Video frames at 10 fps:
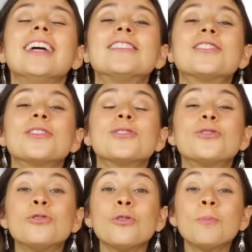it's
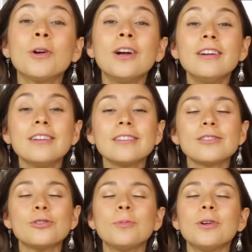super,
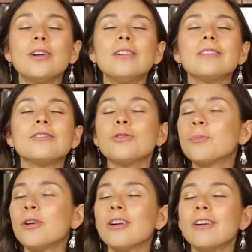super,
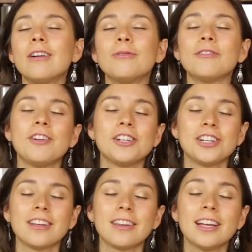super
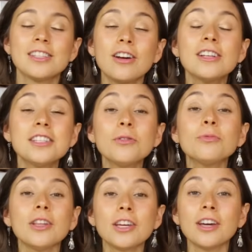refreshing. It's honestly
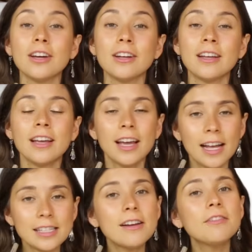really good.
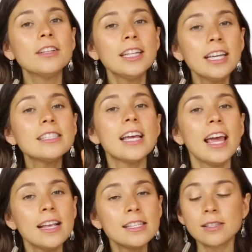It definitely
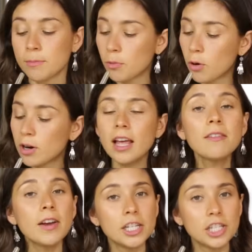tastes more
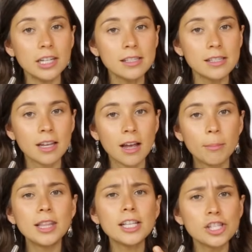like veggies,
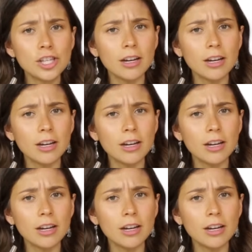but that's